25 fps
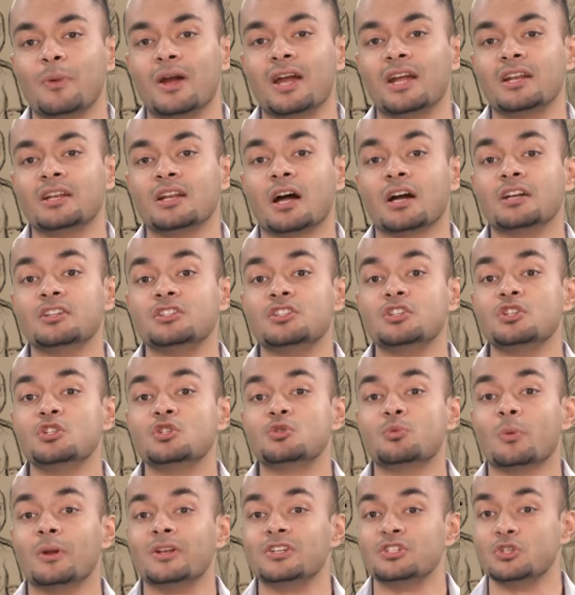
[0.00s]
May
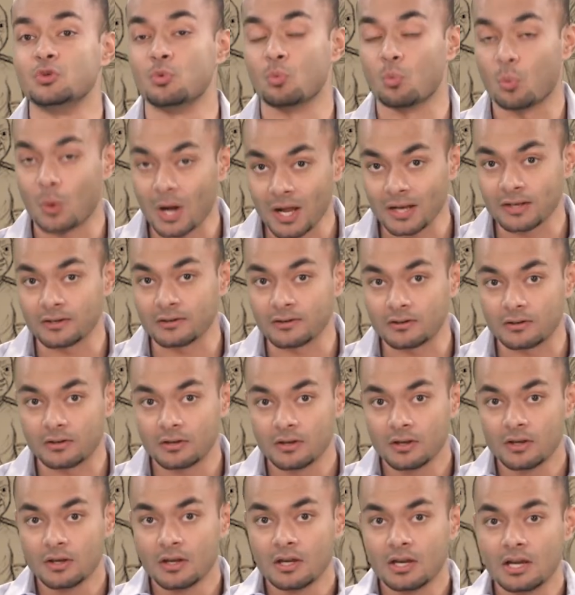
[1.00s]
1921,
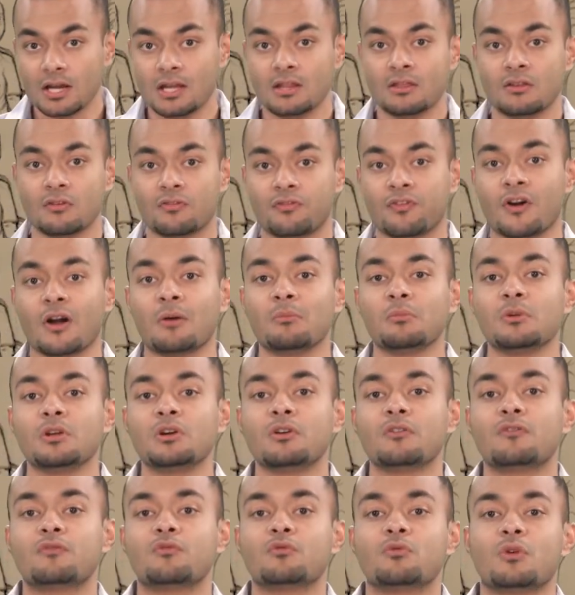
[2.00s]
in the family
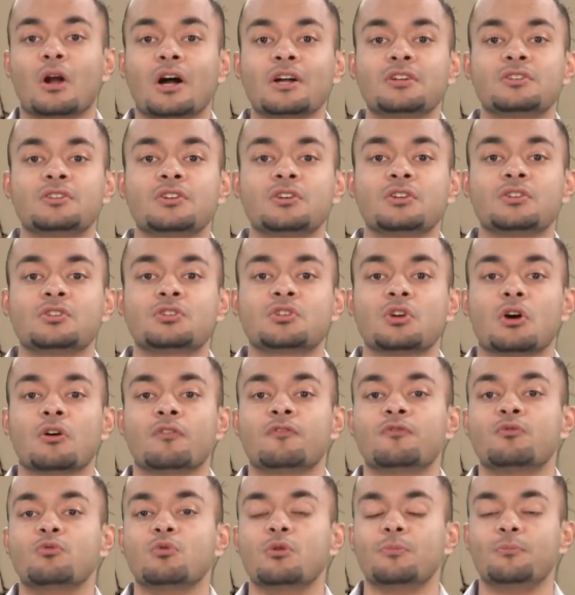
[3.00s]
of writers
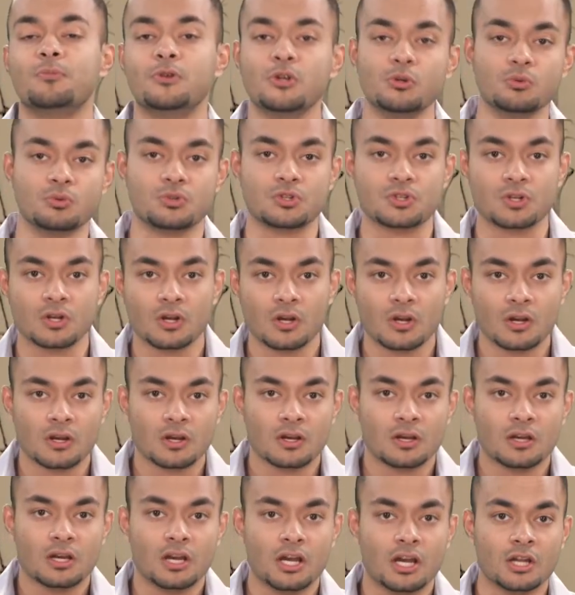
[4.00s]
of repute,
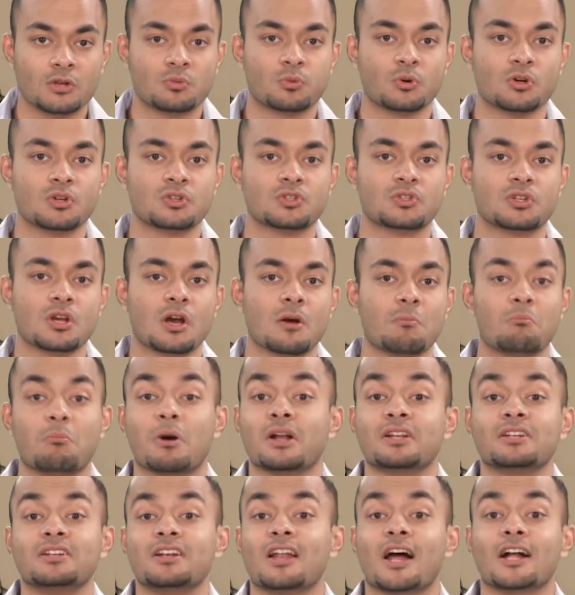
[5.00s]
it was
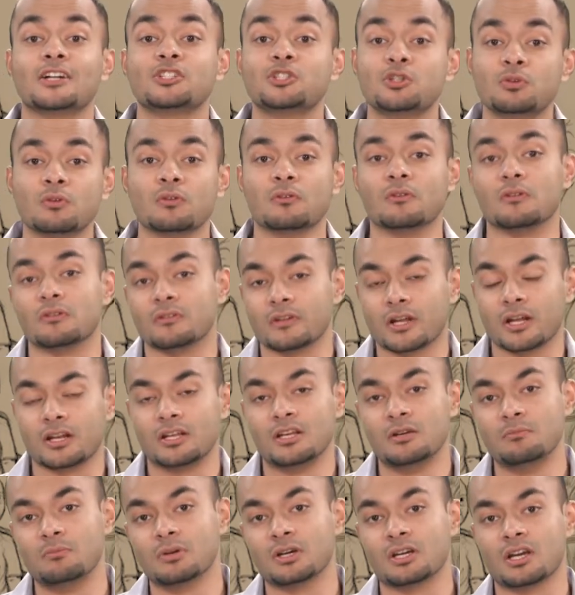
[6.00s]
but natural that
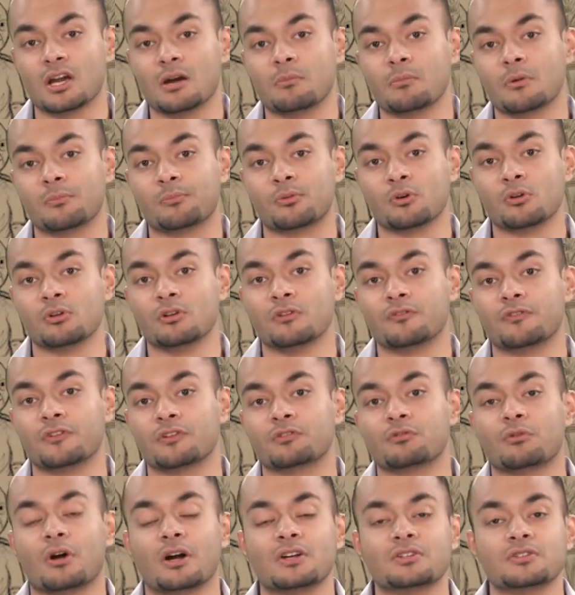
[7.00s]
he became a
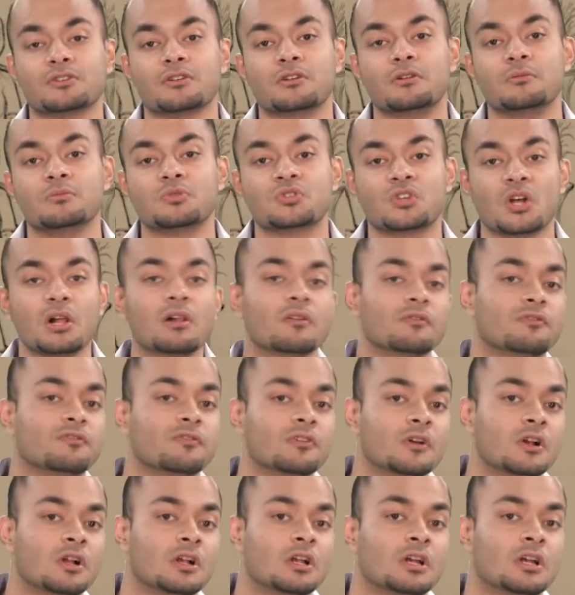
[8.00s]
prolific writer himself.